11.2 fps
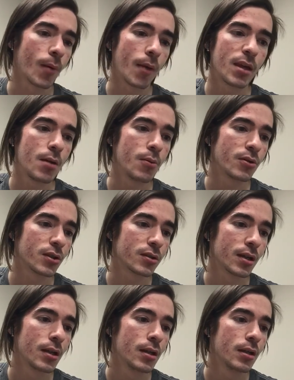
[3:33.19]
Maybe he was just,
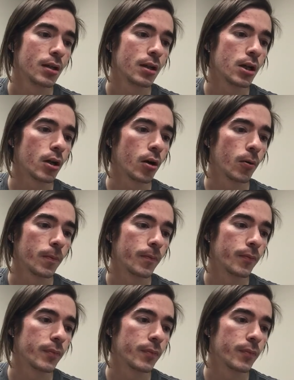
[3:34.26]
you know,